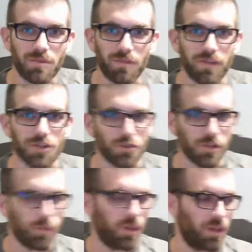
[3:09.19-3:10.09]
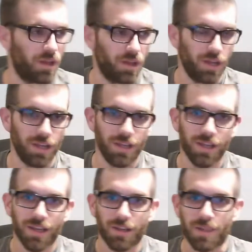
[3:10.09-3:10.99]
So eventually, when they
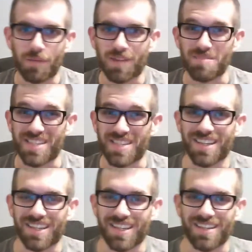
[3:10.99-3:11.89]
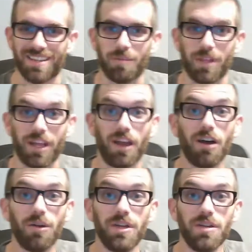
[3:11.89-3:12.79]
become sentient, they'll be like,
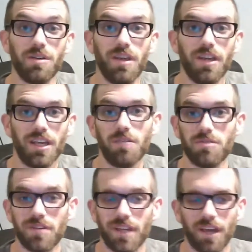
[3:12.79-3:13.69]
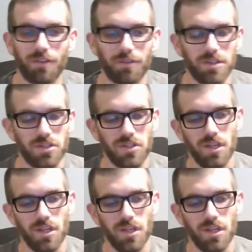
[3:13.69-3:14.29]
oh, he was looking out for us.